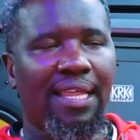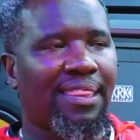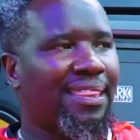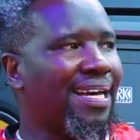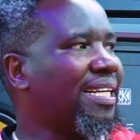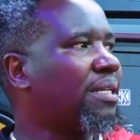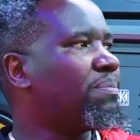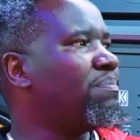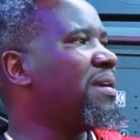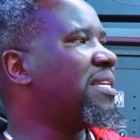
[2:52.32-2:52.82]

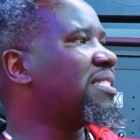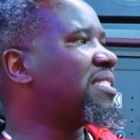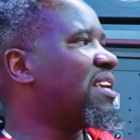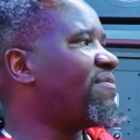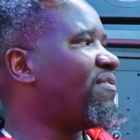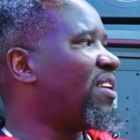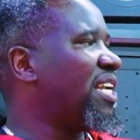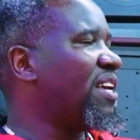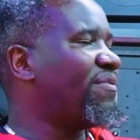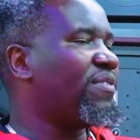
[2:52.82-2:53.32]
That means
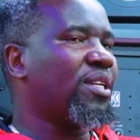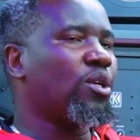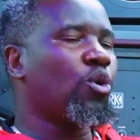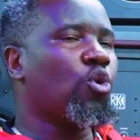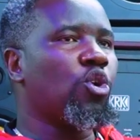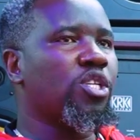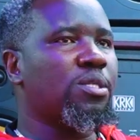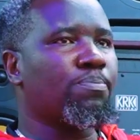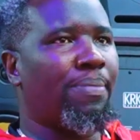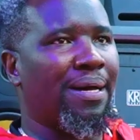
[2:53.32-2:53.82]
even if it
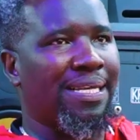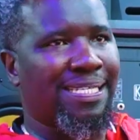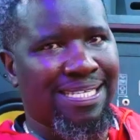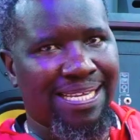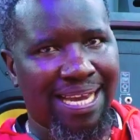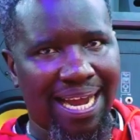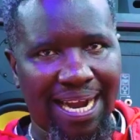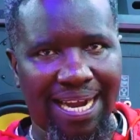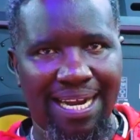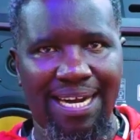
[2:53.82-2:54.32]
goes
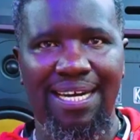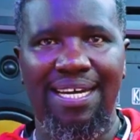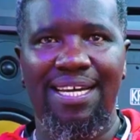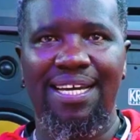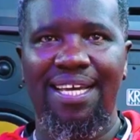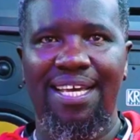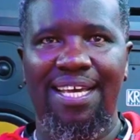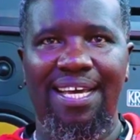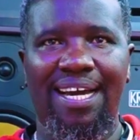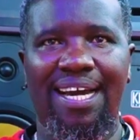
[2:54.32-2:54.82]
berserk,
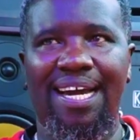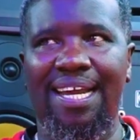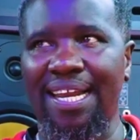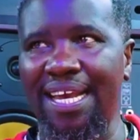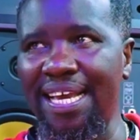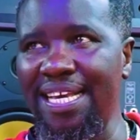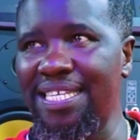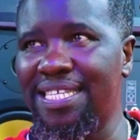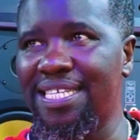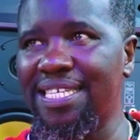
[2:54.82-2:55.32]

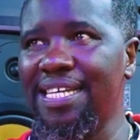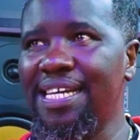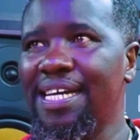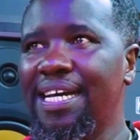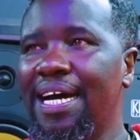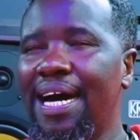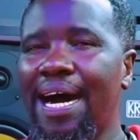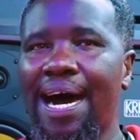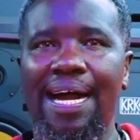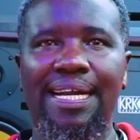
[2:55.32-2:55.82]
crazy,
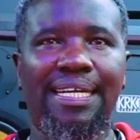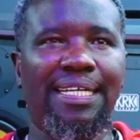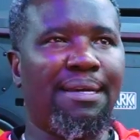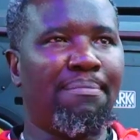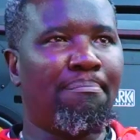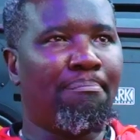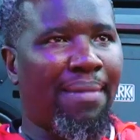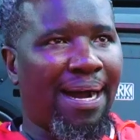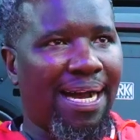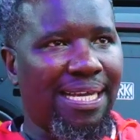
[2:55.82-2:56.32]
and
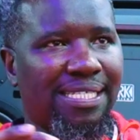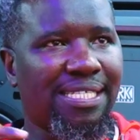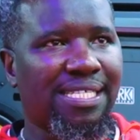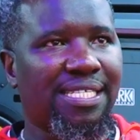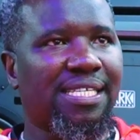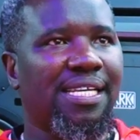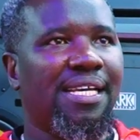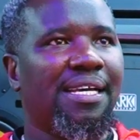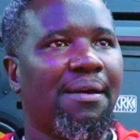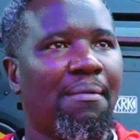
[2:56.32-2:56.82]

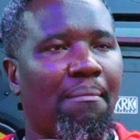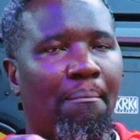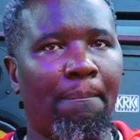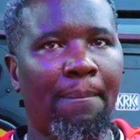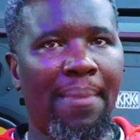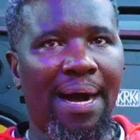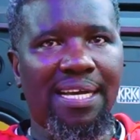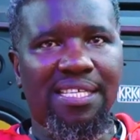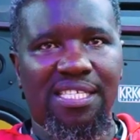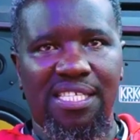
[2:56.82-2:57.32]
demands
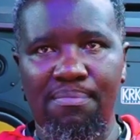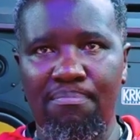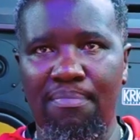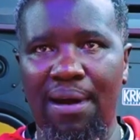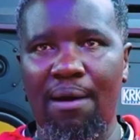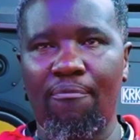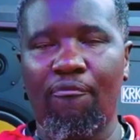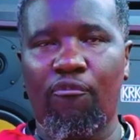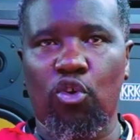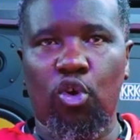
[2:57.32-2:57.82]

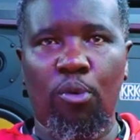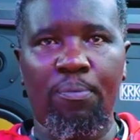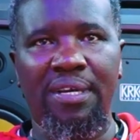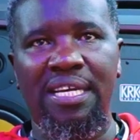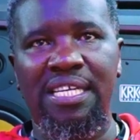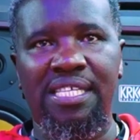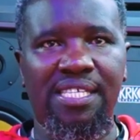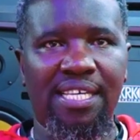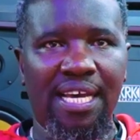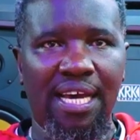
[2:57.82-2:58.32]
maximum from
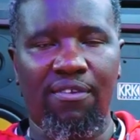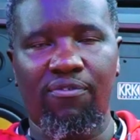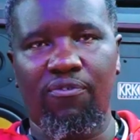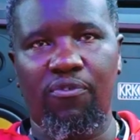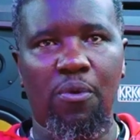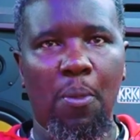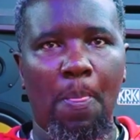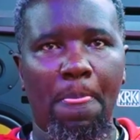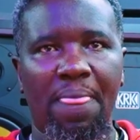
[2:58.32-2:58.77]
itself.